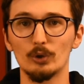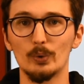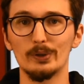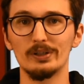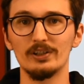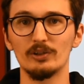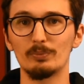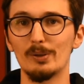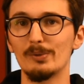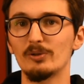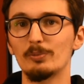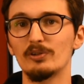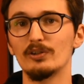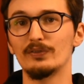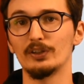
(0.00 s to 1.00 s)
or queries, maybe
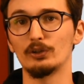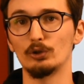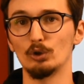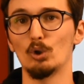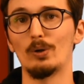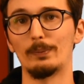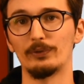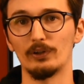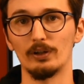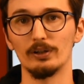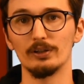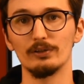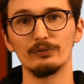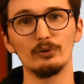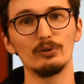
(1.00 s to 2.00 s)
specific to your website,
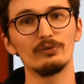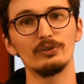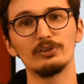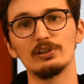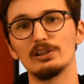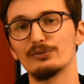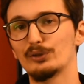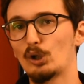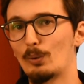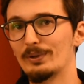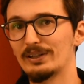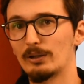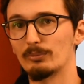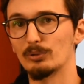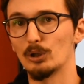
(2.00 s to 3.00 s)
feel free to leave a comment
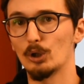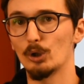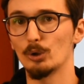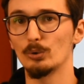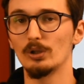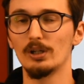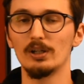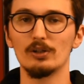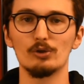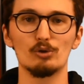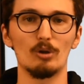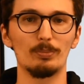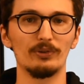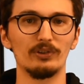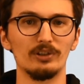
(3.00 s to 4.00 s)
down below,
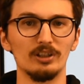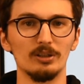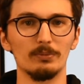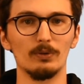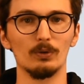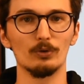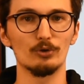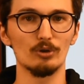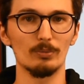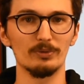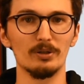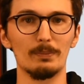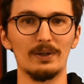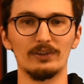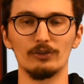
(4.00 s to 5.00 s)
drop us an email, or drop me
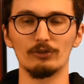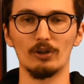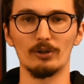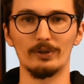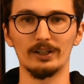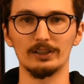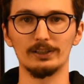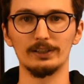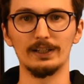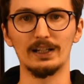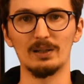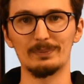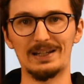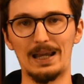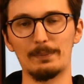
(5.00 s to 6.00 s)
a message directly, and
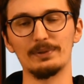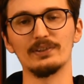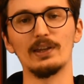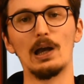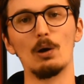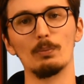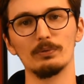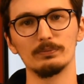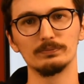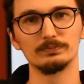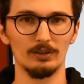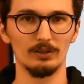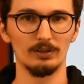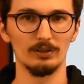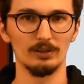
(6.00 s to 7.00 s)
I'll be happy to help.
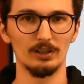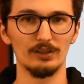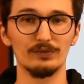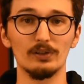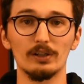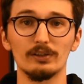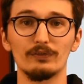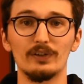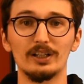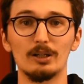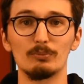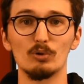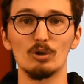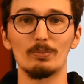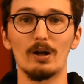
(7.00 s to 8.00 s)
If you'd like to find out
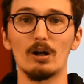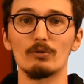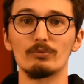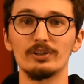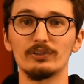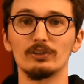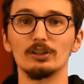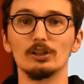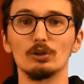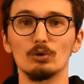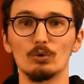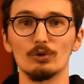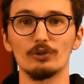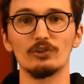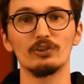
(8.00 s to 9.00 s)
more about our recently
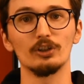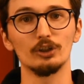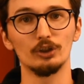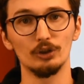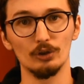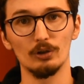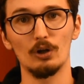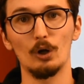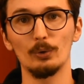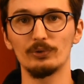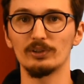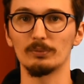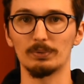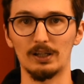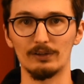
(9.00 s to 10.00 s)
launched secure
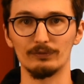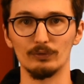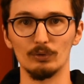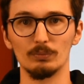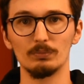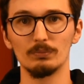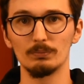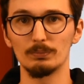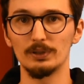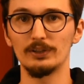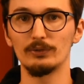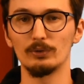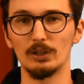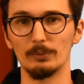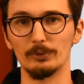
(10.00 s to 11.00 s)
hosting platform, please
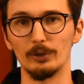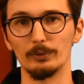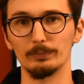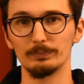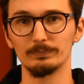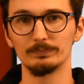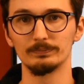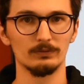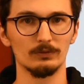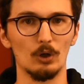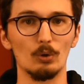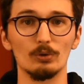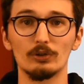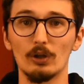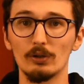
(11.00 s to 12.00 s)
do let me know.
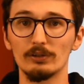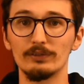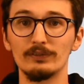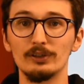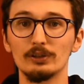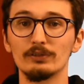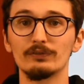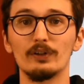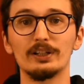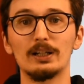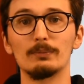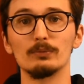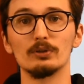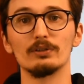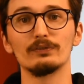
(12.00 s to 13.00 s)
Or alternatively, you can find
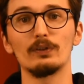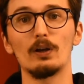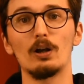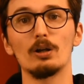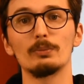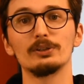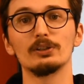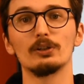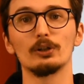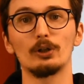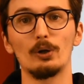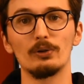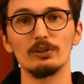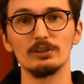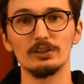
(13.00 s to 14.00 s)
out more at
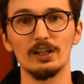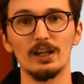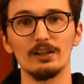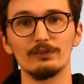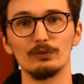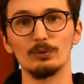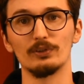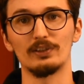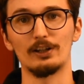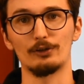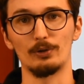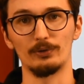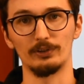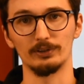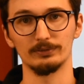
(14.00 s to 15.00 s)

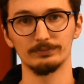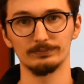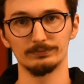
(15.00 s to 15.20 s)
flyhighmedia.co.uk/hosting.